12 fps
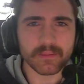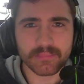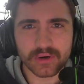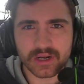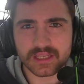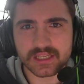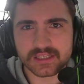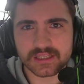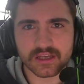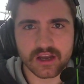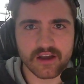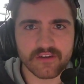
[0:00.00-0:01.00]
but I'm pretty
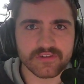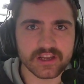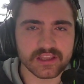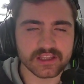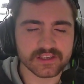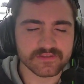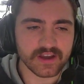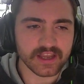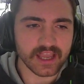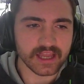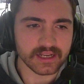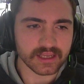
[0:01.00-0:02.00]
decently confident in this
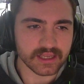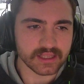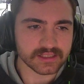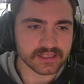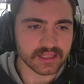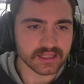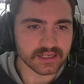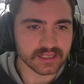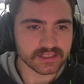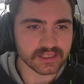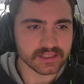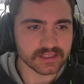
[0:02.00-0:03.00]
fight ending inside the
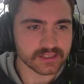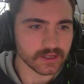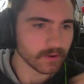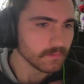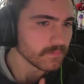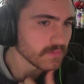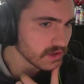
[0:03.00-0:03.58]
distance, so